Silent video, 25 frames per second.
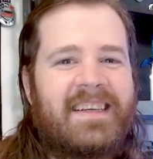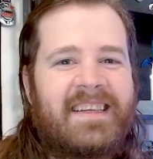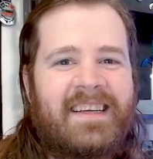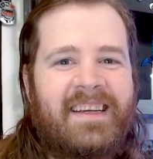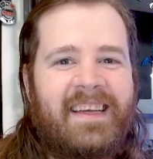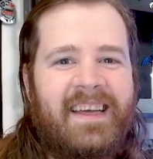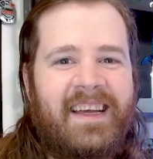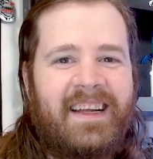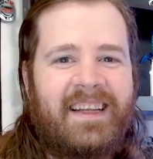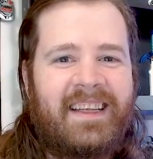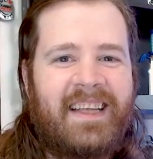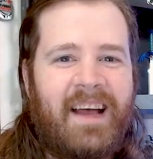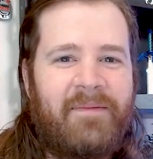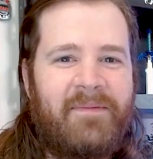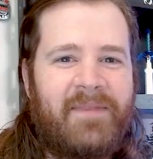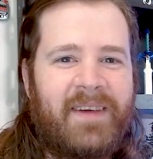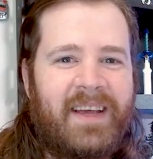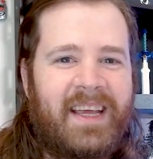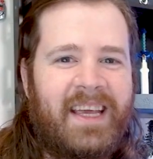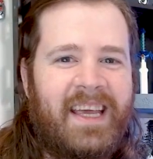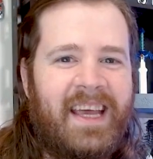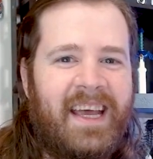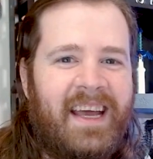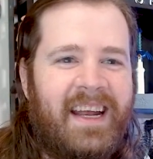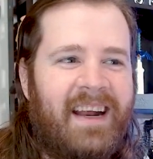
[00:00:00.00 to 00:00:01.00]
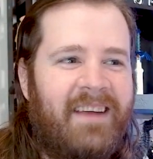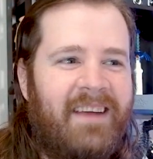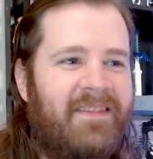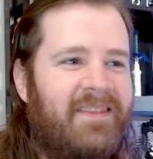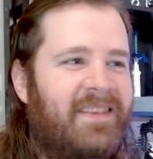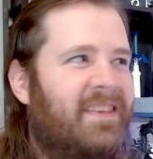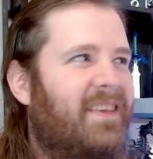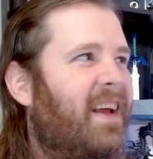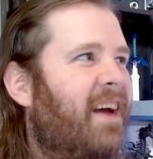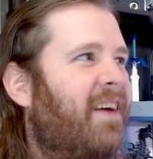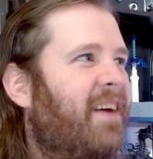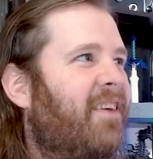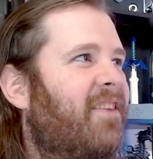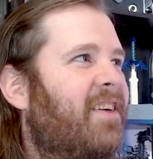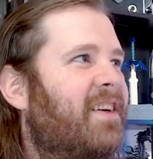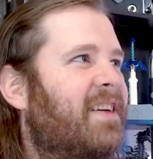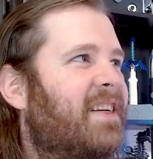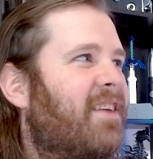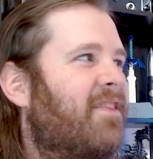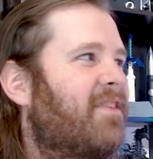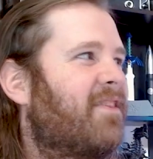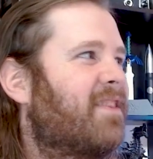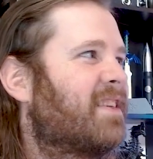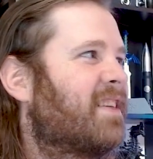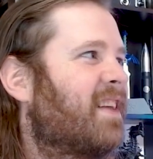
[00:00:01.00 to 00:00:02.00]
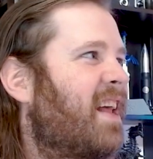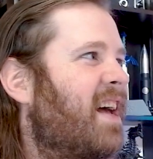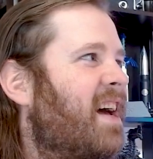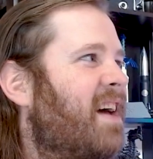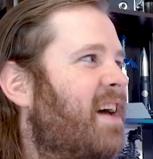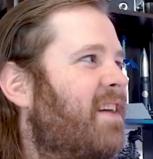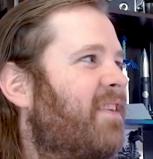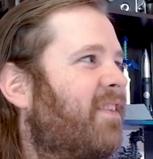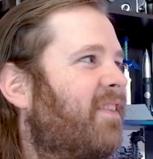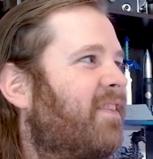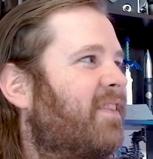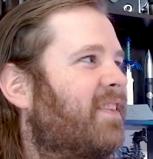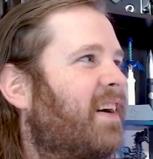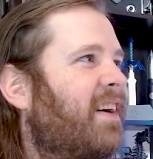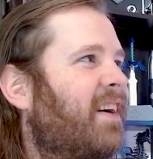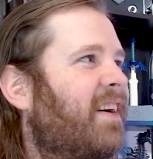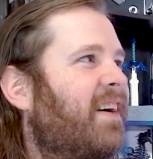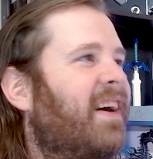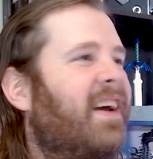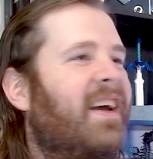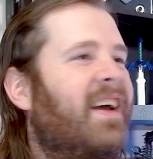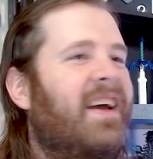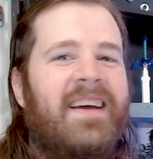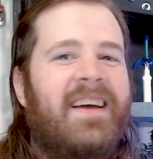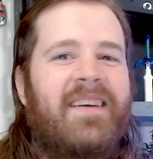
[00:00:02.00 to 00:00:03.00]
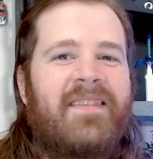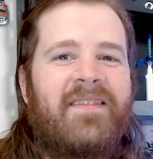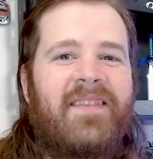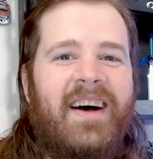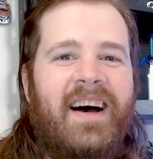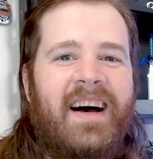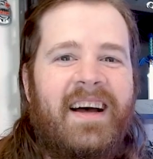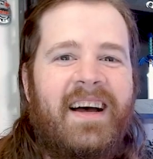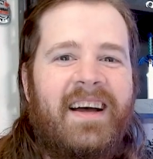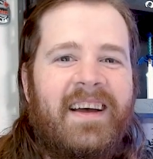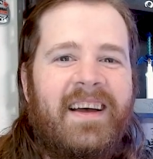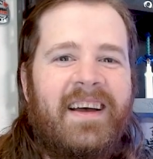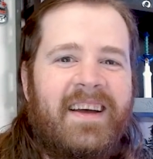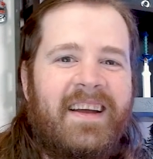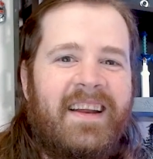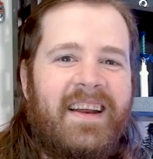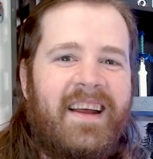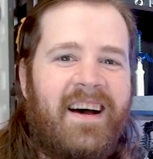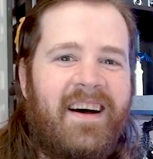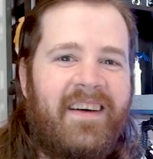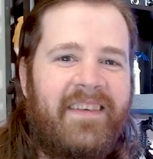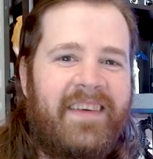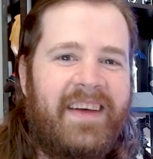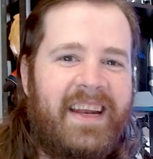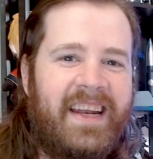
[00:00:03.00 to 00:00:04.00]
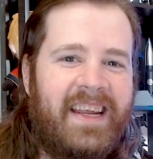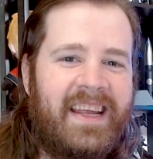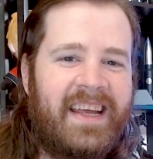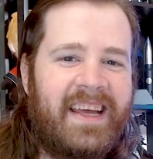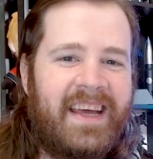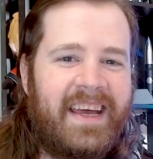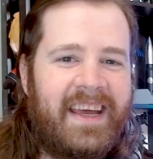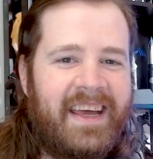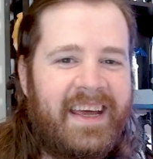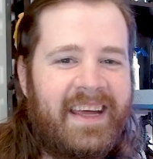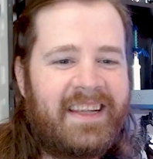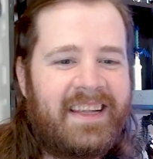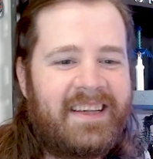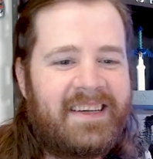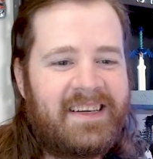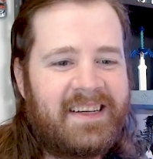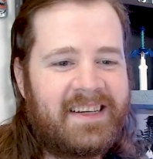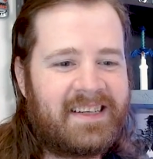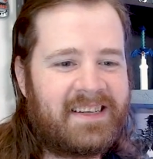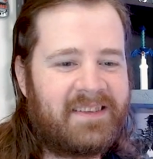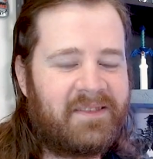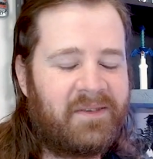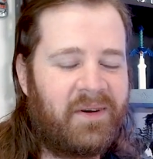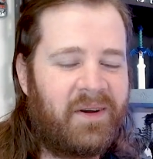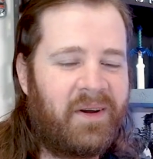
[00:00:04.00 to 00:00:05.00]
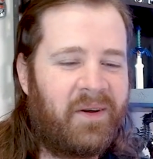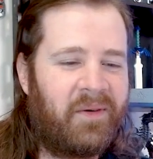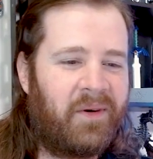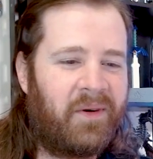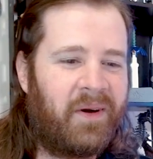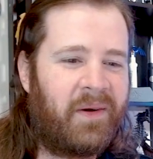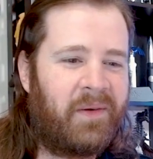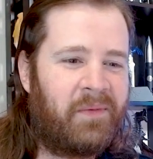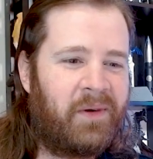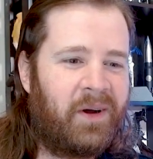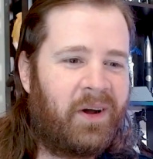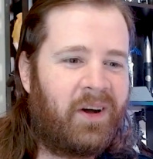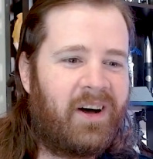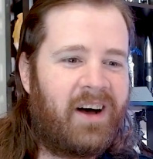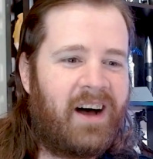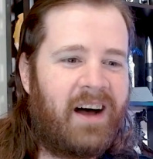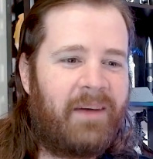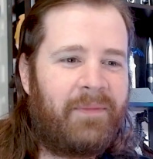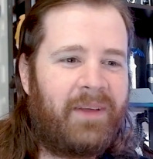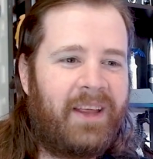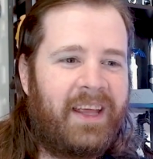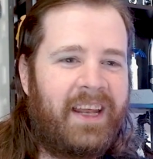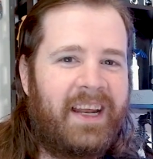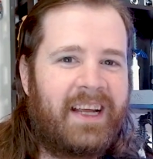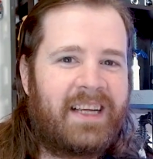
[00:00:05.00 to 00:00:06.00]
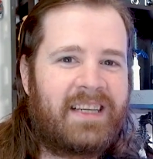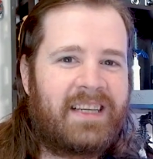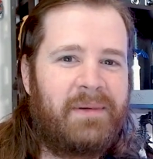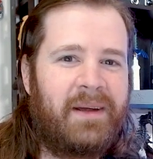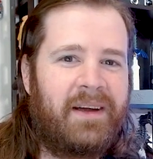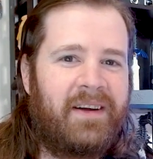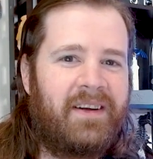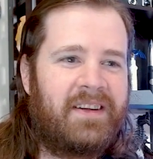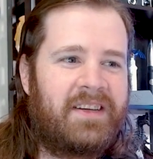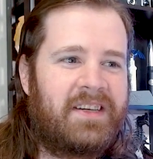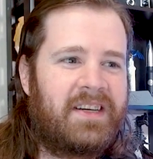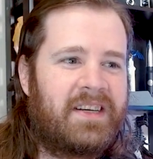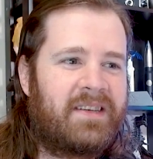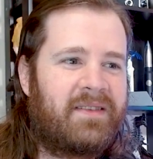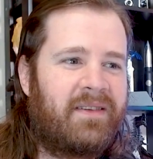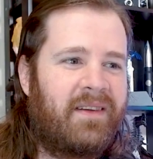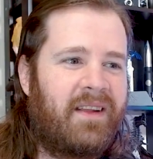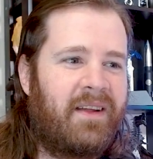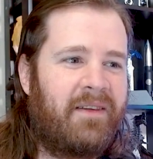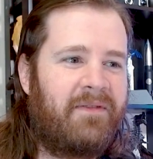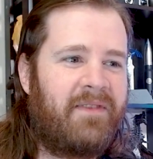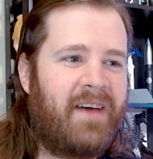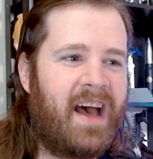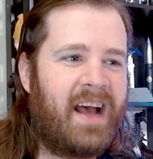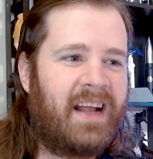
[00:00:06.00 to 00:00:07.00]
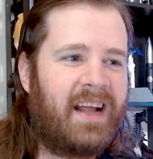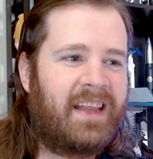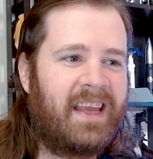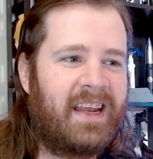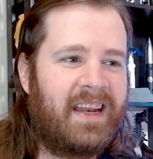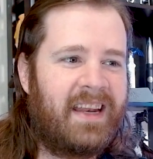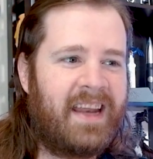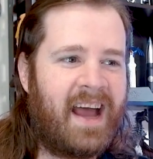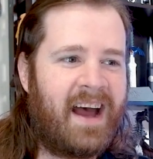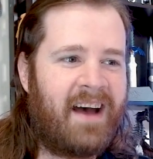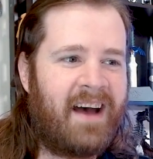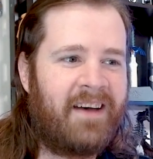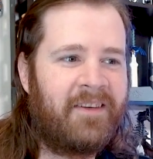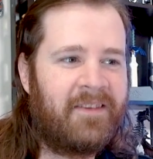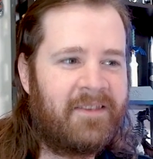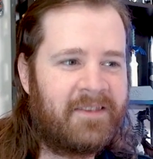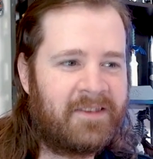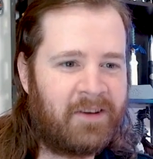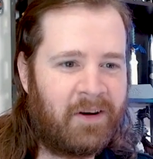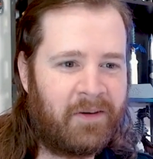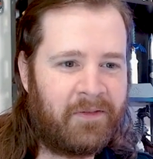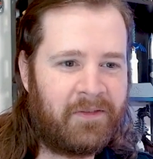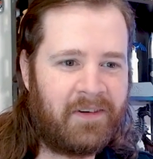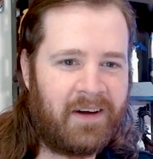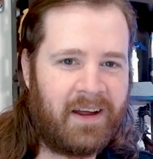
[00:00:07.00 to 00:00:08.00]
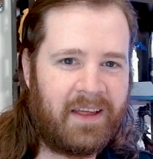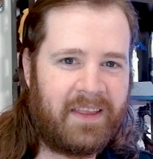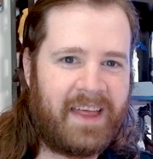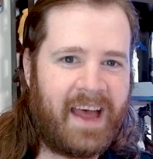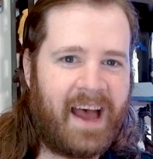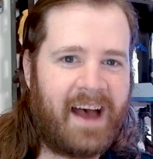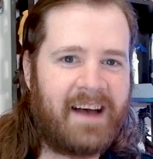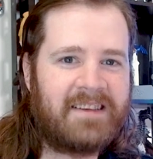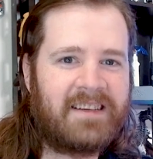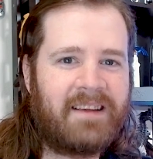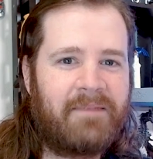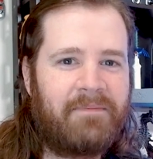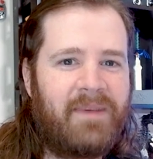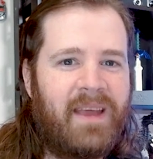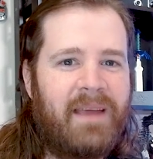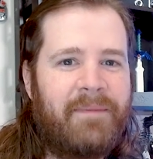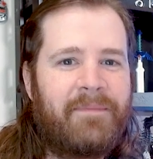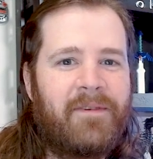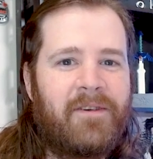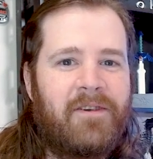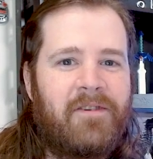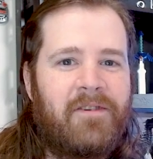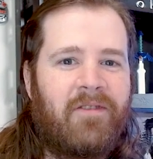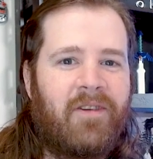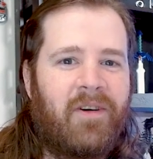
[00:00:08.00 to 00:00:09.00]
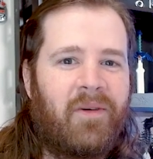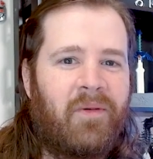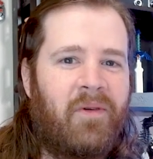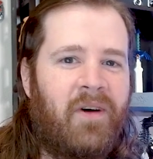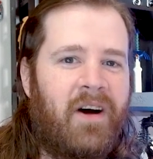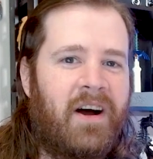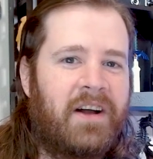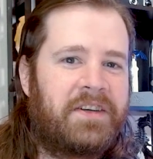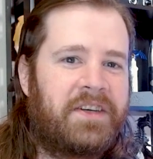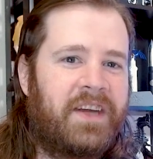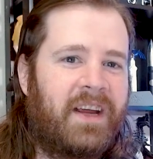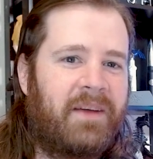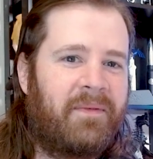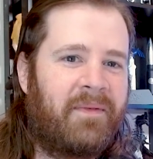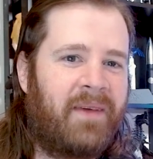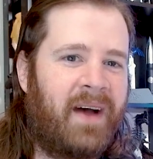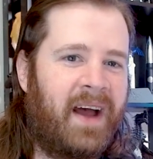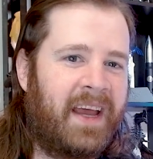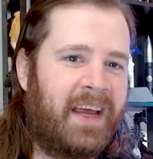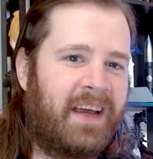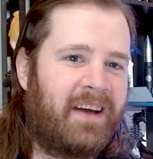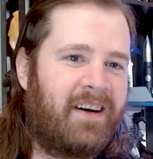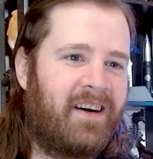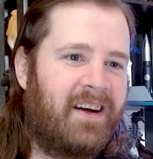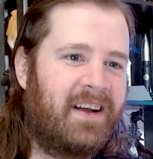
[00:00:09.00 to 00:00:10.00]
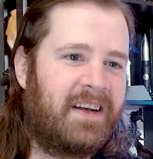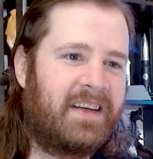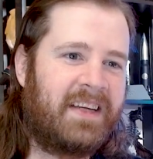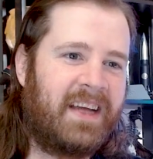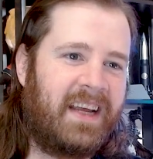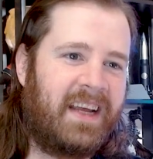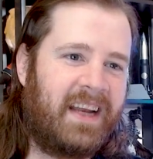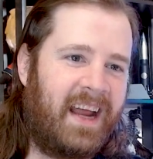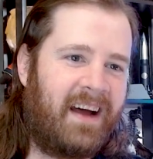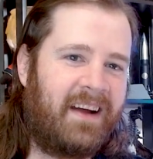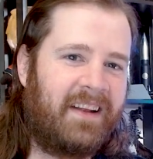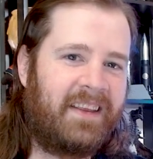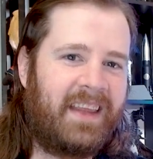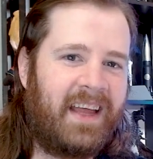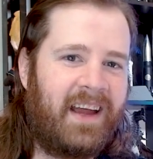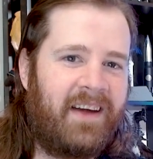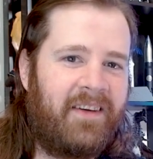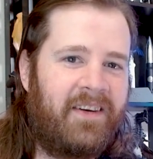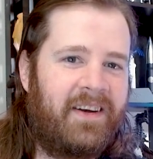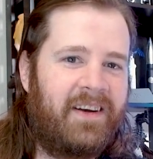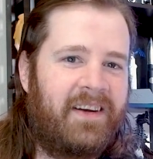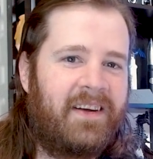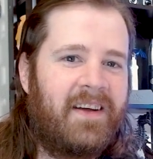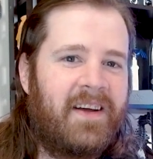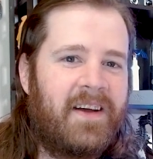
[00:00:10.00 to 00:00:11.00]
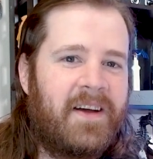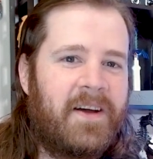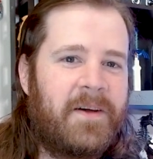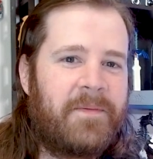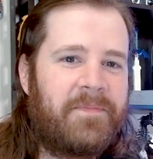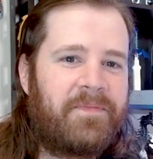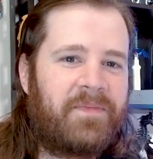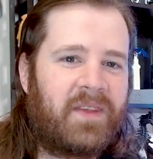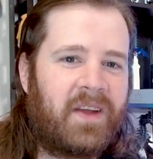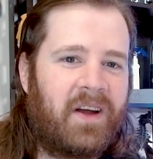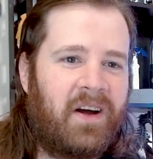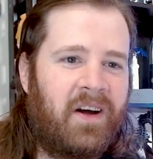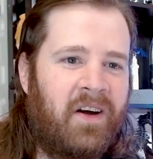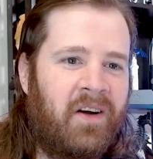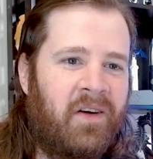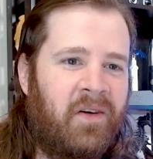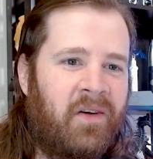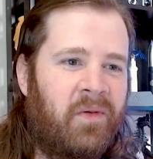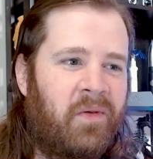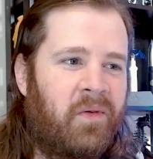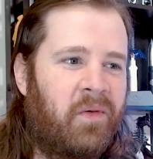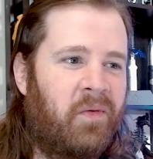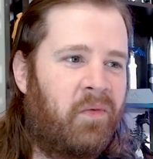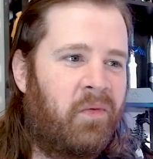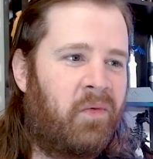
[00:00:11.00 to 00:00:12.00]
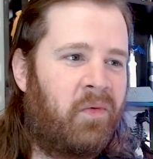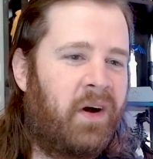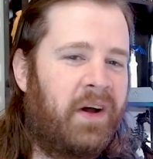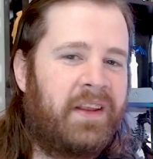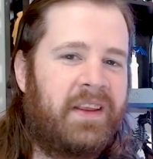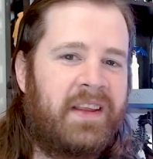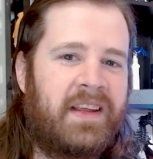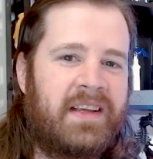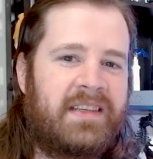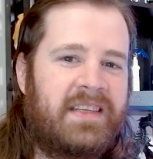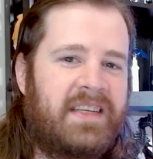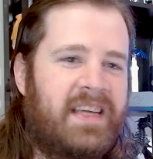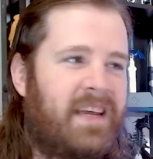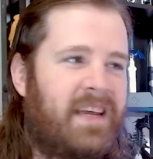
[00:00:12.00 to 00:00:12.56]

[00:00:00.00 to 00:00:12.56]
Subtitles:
clicked up again. I wish that was live. I'm sorry. But no, I mean, it's just a real humbling experience just for the fact that now there's over 1,000 people who are watching my content out there and are wanting to see